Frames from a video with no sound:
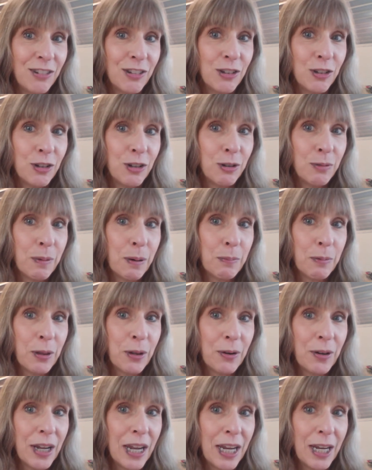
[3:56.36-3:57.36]
Do you remember
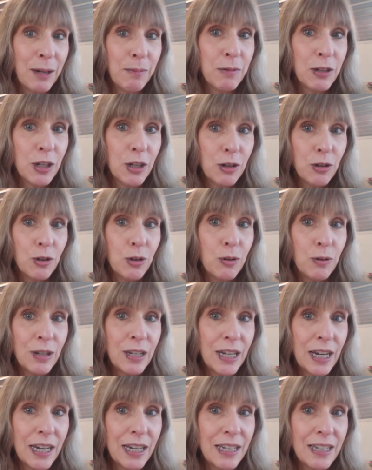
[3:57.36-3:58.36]
their names? Two
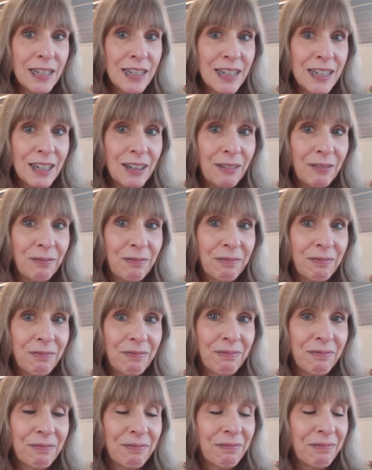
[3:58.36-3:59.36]
sons.
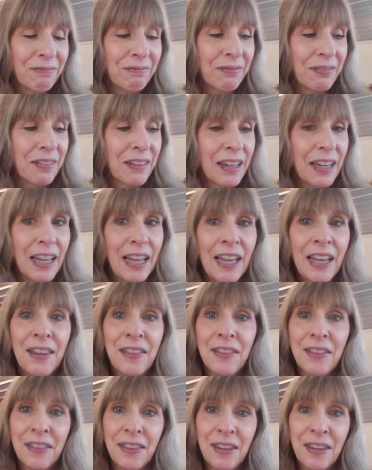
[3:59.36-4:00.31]
And